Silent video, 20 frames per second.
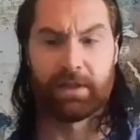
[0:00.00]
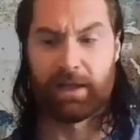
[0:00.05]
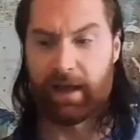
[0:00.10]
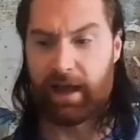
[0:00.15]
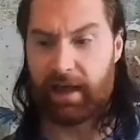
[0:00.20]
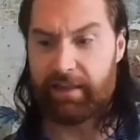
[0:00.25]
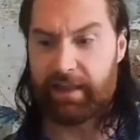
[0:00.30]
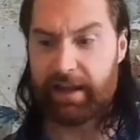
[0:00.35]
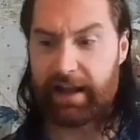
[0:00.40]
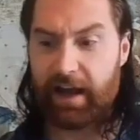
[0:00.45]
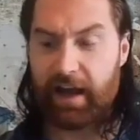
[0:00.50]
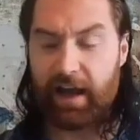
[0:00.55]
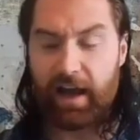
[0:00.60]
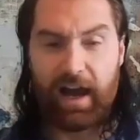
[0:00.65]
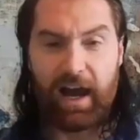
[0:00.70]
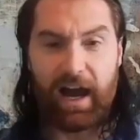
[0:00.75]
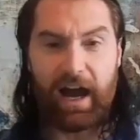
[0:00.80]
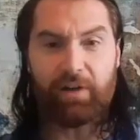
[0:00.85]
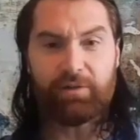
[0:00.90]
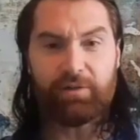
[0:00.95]
And then
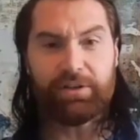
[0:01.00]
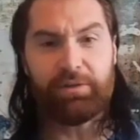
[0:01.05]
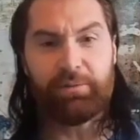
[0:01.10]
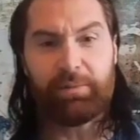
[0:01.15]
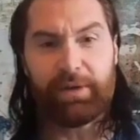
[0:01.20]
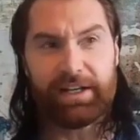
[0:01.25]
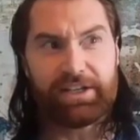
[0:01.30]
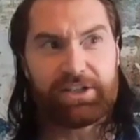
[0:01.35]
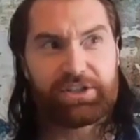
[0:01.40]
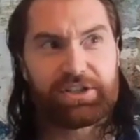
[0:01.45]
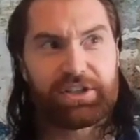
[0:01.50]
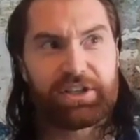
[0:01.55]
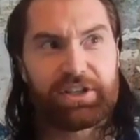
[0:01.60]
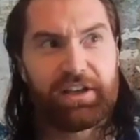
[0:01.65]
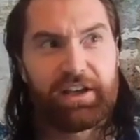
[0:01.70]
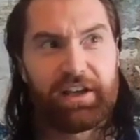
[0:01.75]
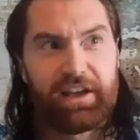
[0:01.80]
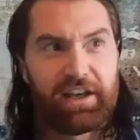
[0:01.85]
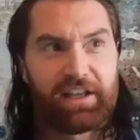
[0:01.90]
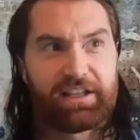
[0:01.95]
how did you manage
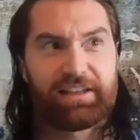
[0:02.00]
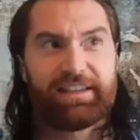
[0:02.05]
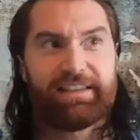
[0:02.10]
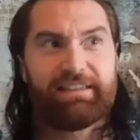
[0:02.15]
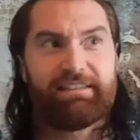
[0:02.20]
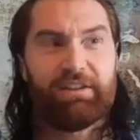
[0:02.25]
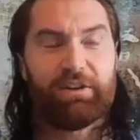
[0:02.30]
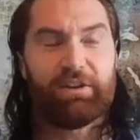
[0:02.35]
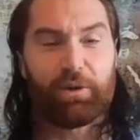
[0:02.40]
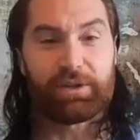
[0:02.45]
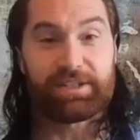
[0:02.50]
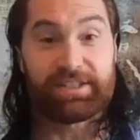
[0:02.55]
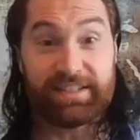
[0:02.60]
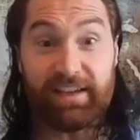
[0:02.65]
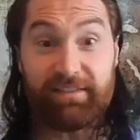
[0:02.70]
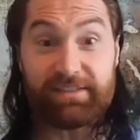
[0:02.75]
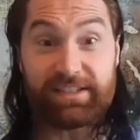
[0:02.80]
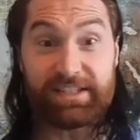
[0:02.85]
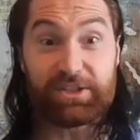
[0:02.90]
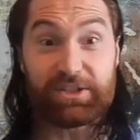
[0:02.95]
to, a
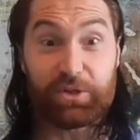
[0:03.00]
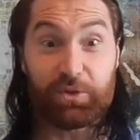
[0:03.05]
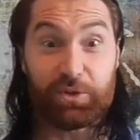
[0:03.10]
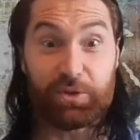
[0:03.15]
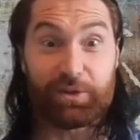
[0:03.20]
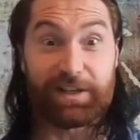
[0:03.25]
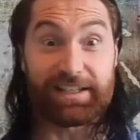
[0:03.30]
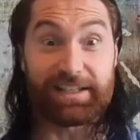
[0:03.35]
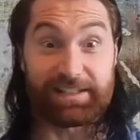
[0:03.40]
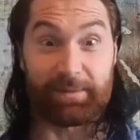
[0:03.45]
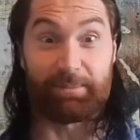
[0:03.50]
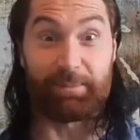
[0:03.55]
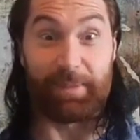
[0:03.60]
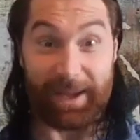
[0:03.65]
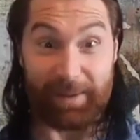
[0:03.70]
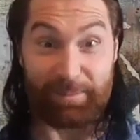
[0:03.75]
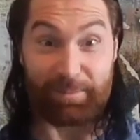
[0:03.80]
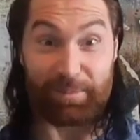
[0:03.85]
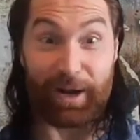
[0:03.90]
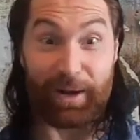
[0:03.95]
72 unit is a
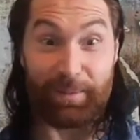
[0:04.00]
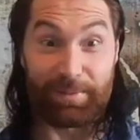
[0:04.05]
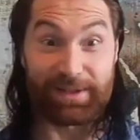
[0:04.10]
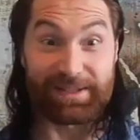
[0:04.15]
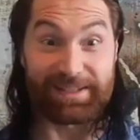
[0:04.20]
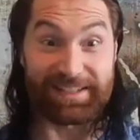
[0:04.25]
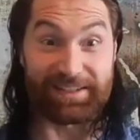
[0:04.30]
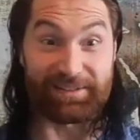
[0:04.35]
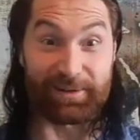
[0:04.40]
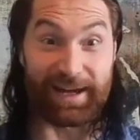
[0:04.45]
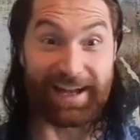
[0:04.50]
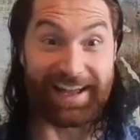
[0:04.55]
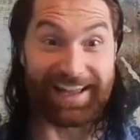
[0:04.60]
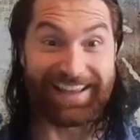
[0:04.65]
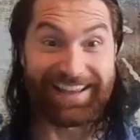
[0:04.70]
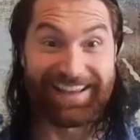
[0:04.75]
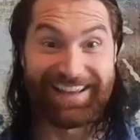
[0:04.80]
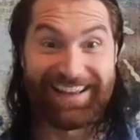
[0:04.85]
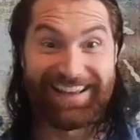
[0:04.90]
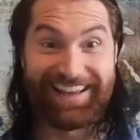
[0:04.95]
big property, right?